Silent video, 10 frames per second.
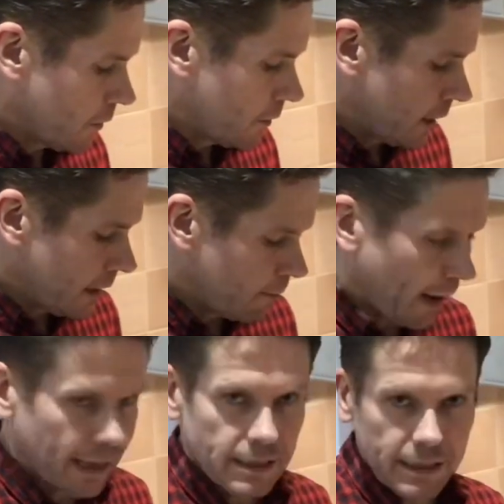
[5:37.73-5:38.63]
the
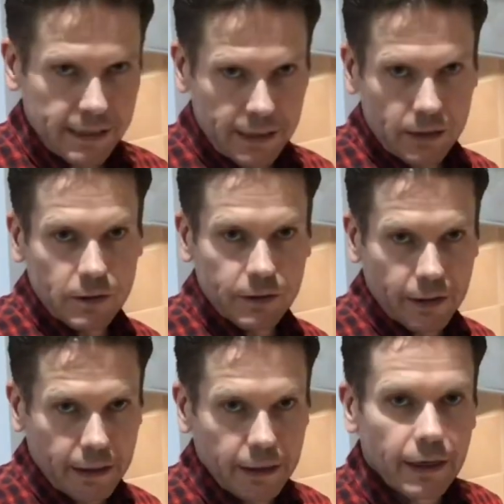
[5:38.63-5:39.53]
patties into
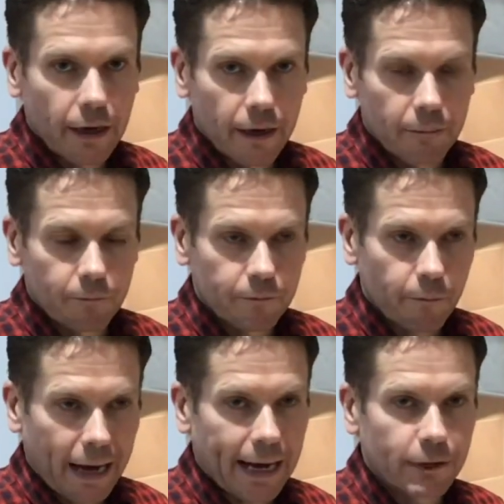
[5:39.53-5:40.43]
the
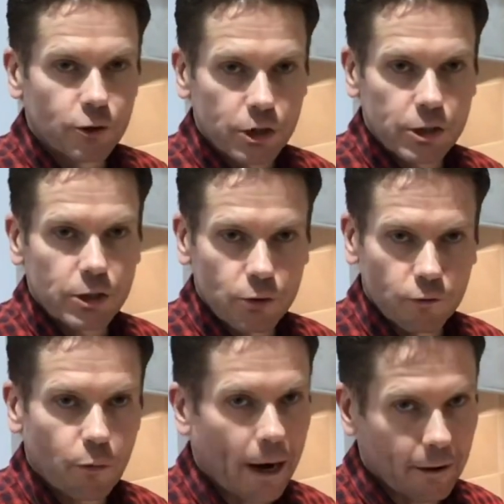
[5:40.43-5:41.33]
pan just to sort of
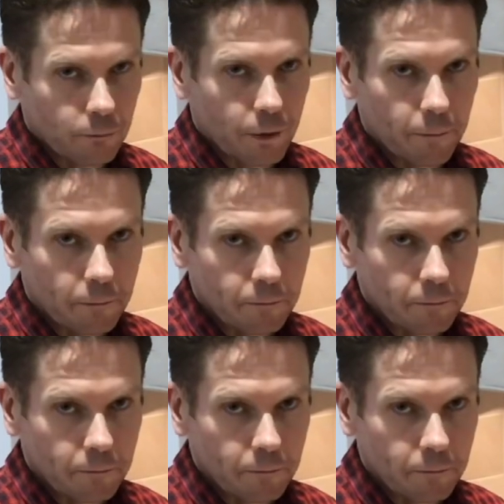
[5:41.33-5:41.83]
brown them.